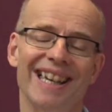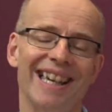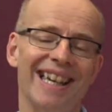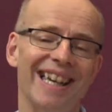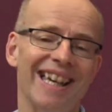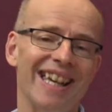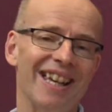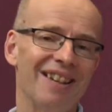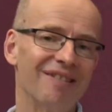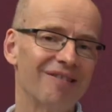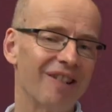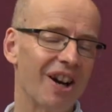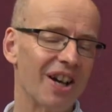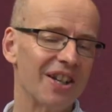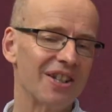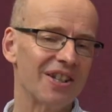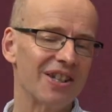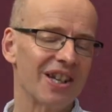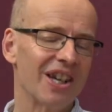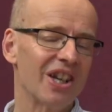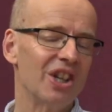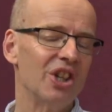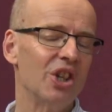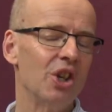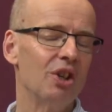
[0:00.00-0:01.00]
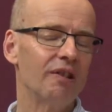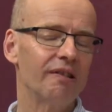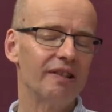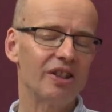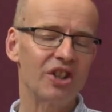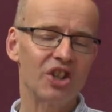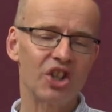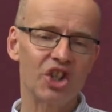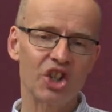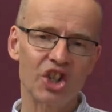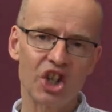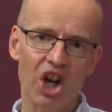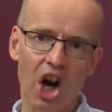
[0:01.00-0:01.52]
He writes, you're a
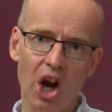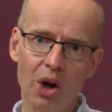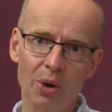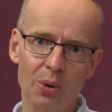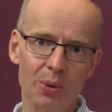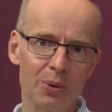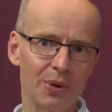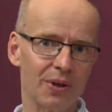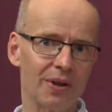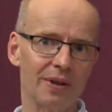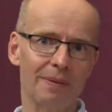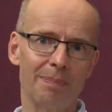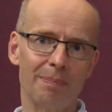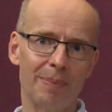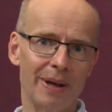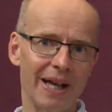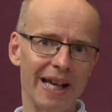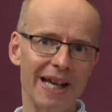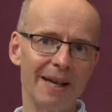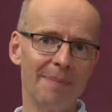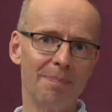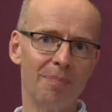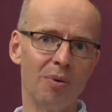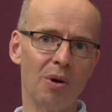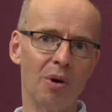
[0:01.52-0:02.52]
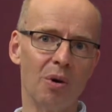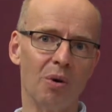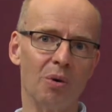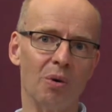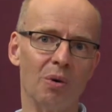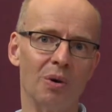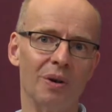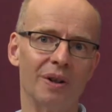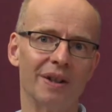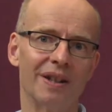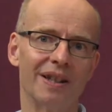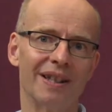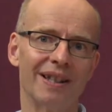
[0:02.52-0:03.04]
chosen
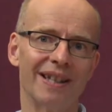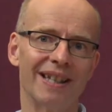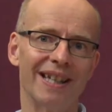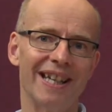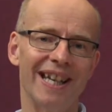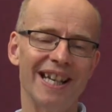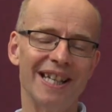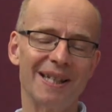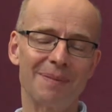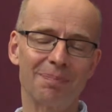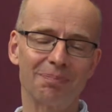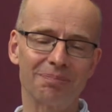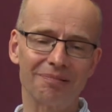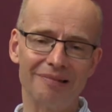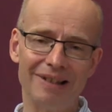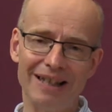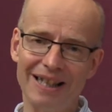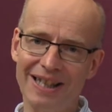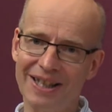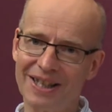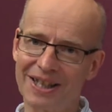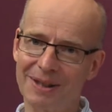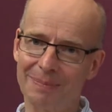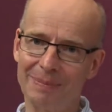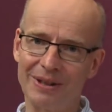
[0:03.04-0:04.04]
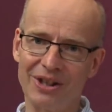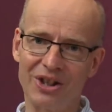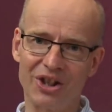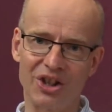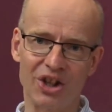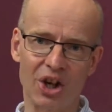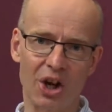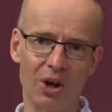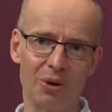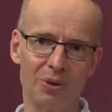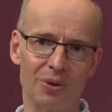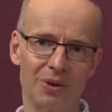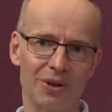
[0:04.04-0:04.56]
people. It's brilliant to be
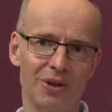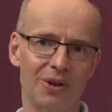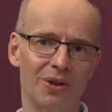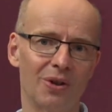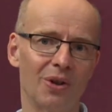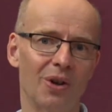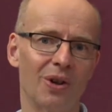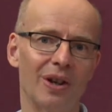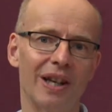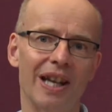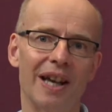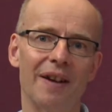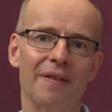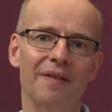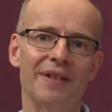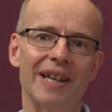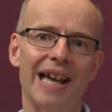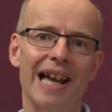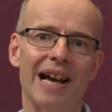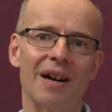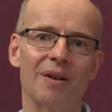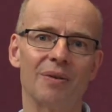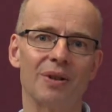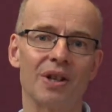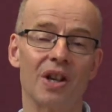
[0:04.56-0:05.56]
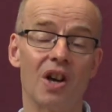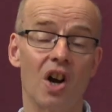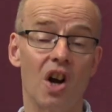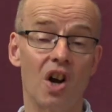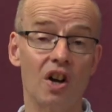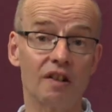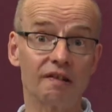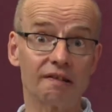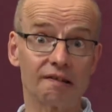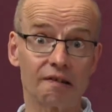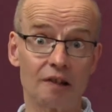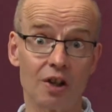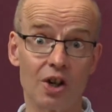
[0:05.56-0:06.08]
chosen, not left out. A
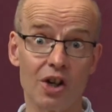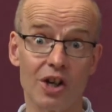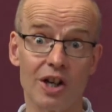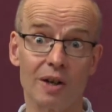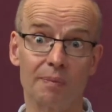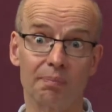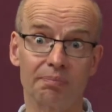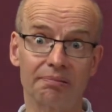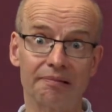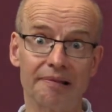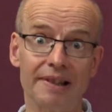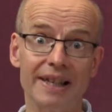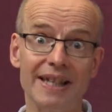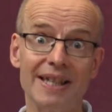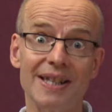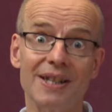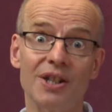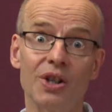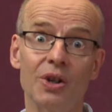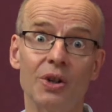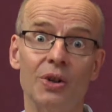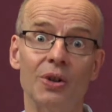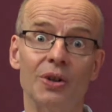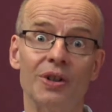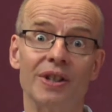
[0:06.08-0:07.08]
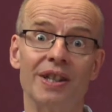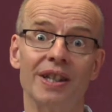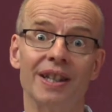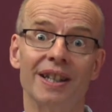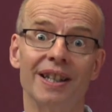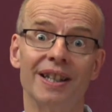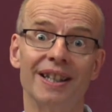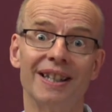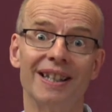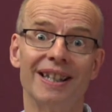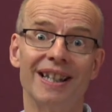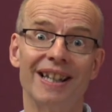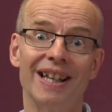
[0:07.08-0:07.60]
royal priesthood,
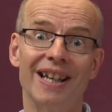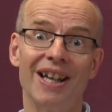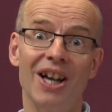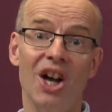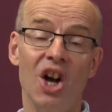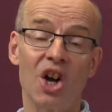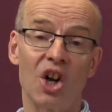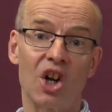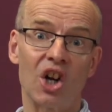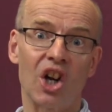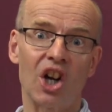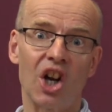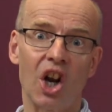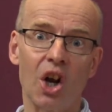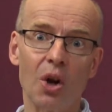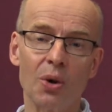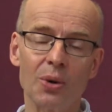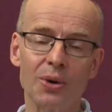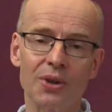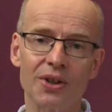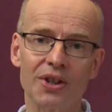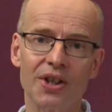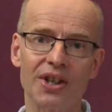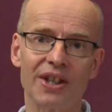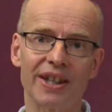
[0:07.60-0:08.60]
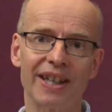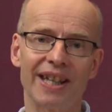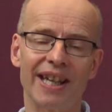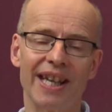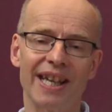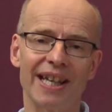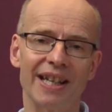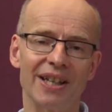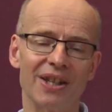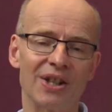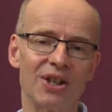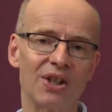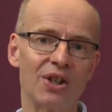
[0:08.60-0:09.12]
close to the
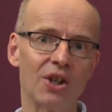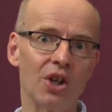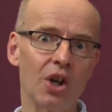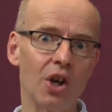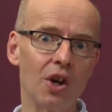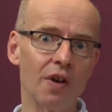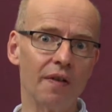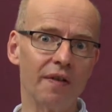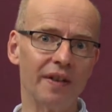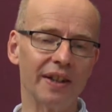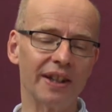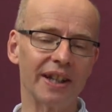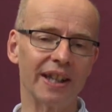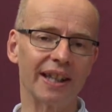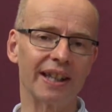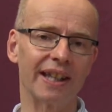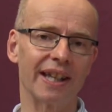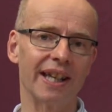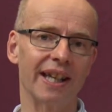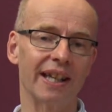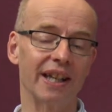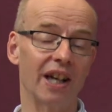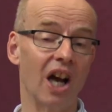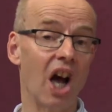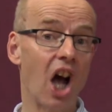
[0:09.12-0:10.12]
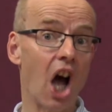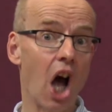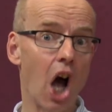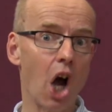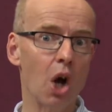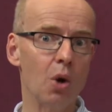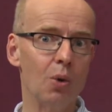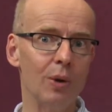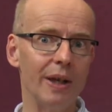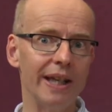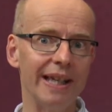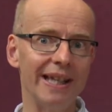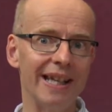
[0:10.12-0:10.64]
king, serving the king. A
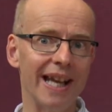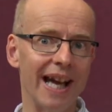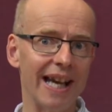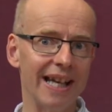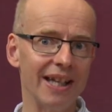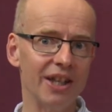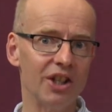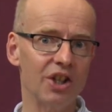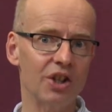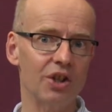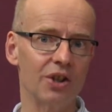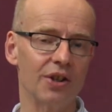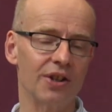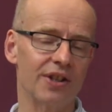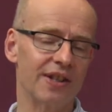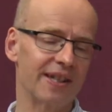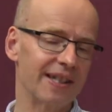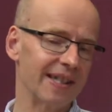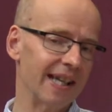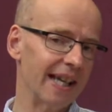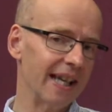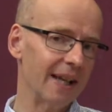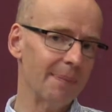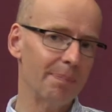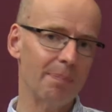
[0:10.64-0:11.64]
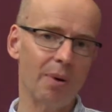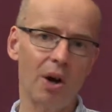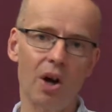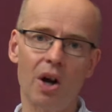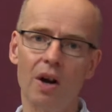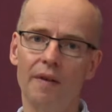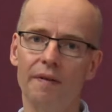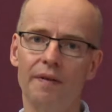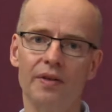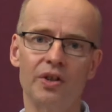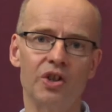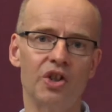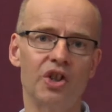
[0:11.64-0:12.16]
holy nation set
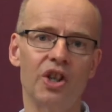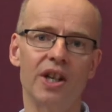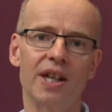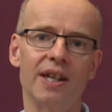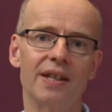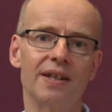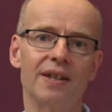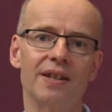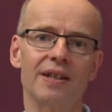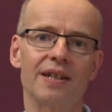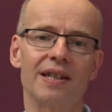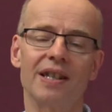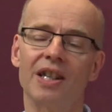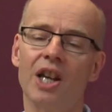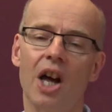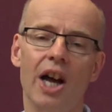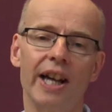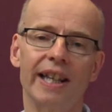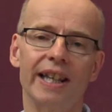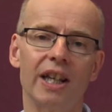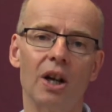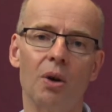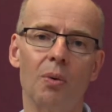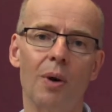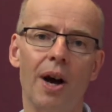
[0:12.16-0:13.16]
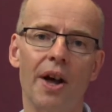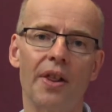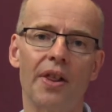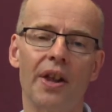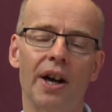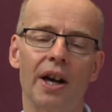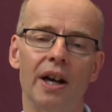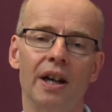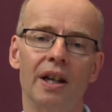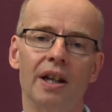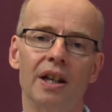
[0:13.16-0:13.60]
apart for Jesus, like no other.